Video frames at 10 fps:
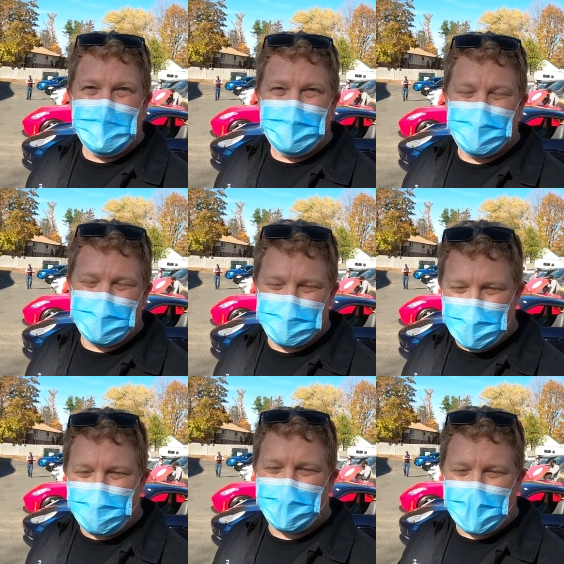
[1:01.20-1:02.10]
so I was
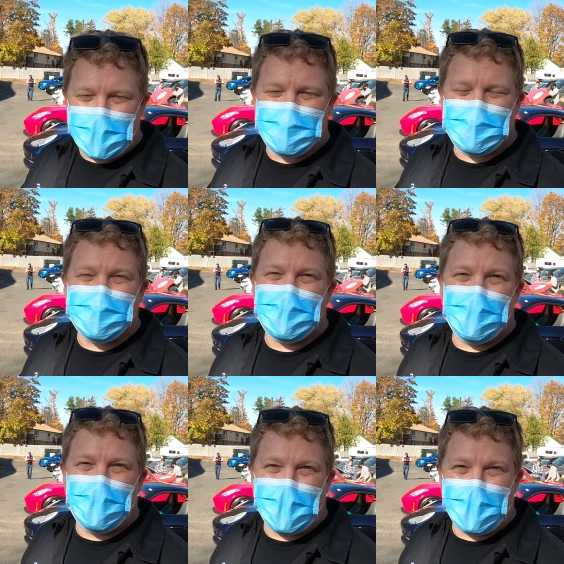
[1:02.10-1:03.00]
sort of like instantly
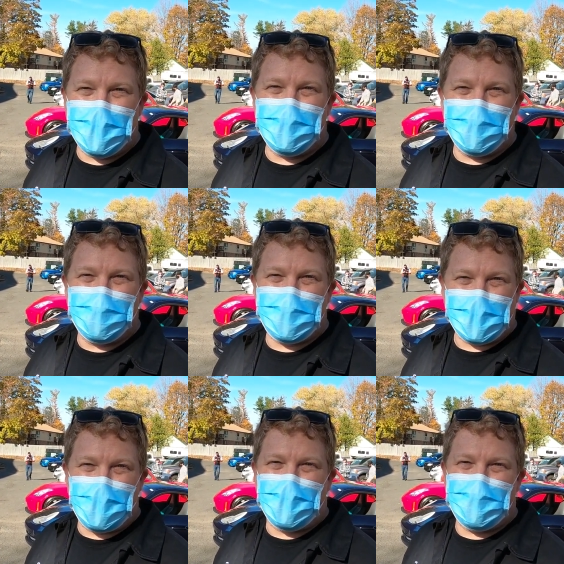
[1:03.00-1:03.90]
aware of
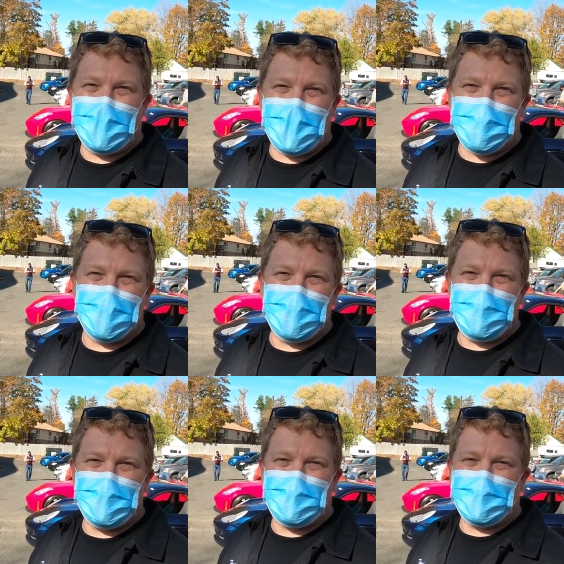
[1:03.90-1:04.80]
that car in the
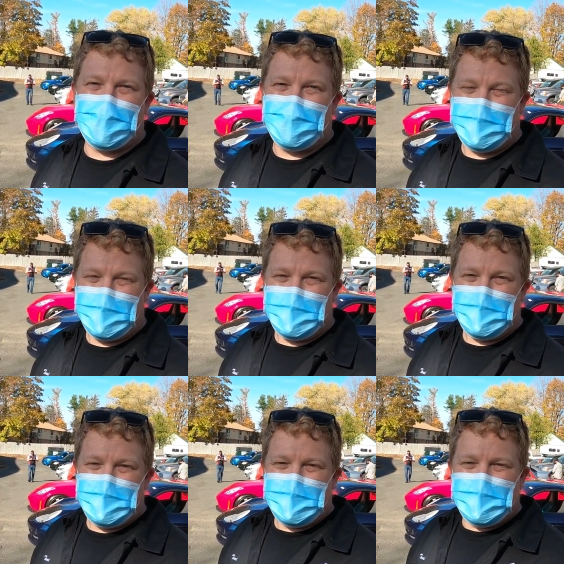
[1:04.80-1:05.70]
neighborhood, and
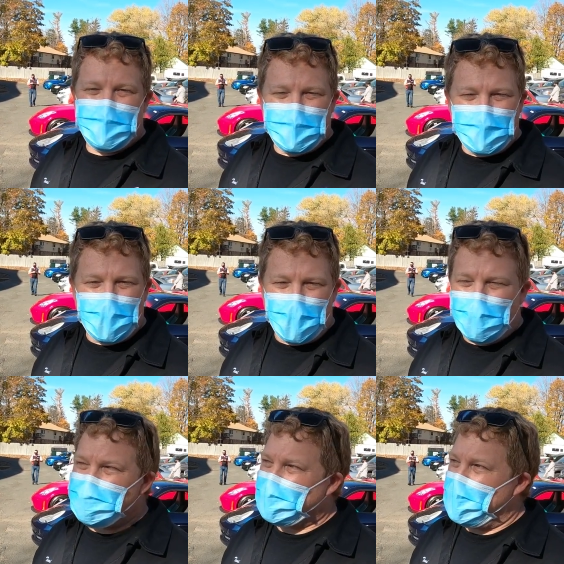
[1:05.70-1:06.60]

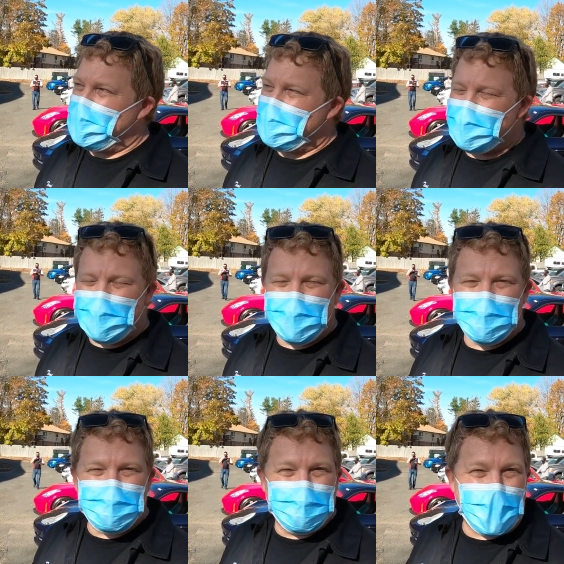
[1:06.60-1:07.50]
always kind
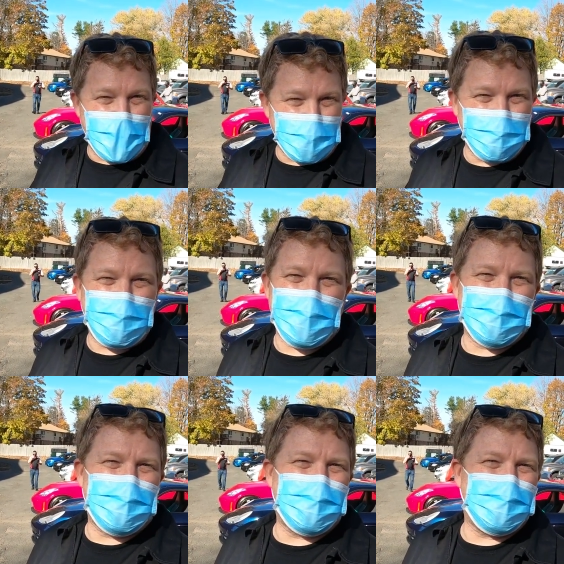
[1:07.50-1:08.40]
of bottom
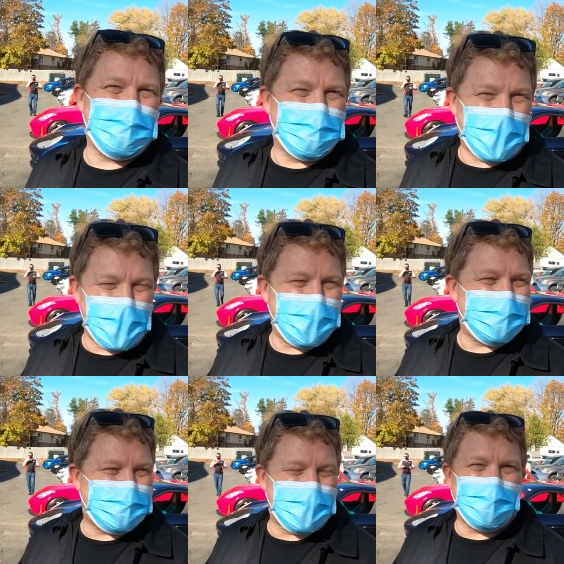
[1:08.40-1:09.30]
feeder, buying
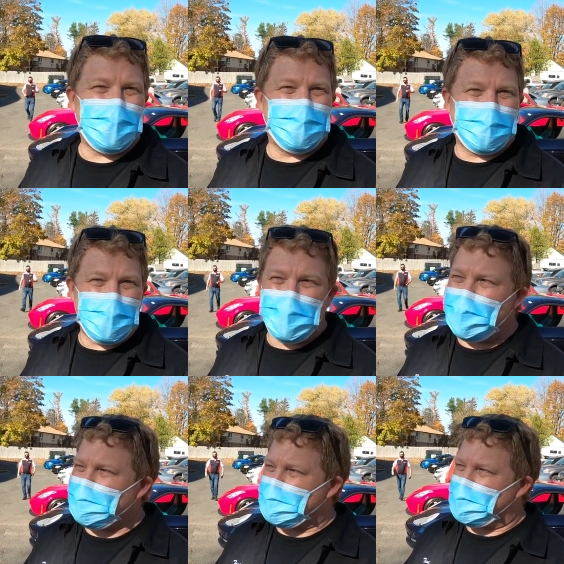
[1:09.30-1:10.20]
and selling and
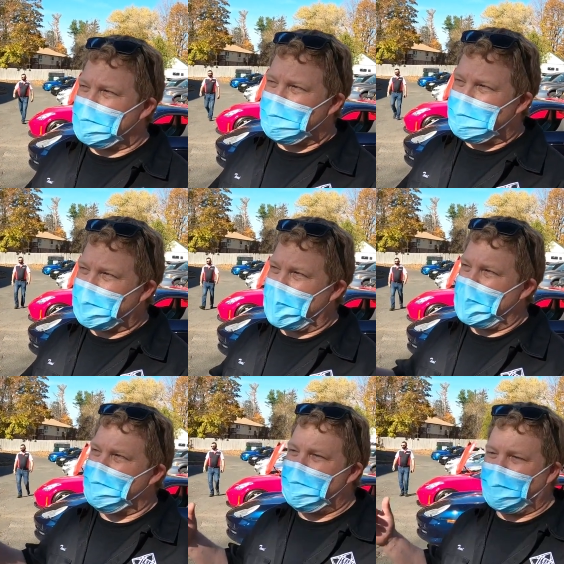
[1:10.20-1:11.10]
flipping to kind of